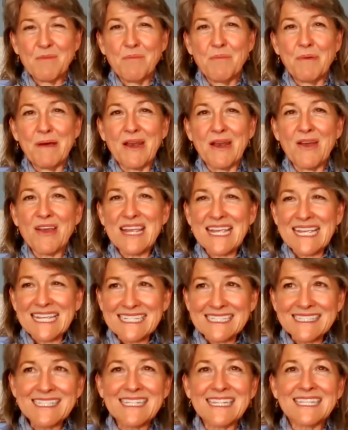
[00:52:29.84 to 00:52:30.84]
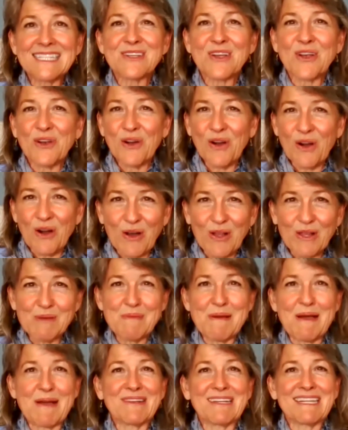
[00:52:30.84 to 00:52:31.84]
But our instincts are all
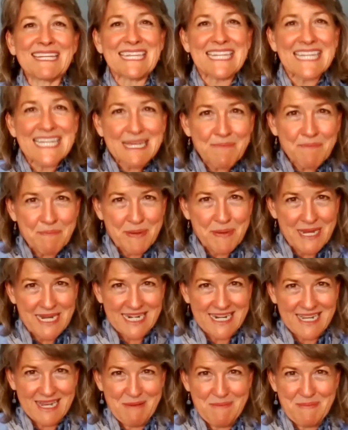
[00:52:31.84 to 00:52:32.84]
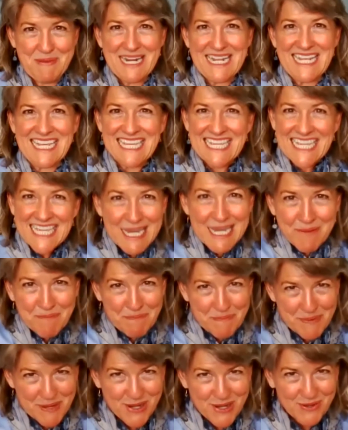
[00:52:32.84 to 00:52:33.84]
about keeping. I'm going to keep
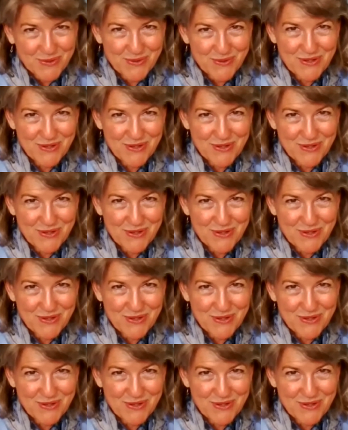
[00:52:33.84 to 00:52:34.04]
you.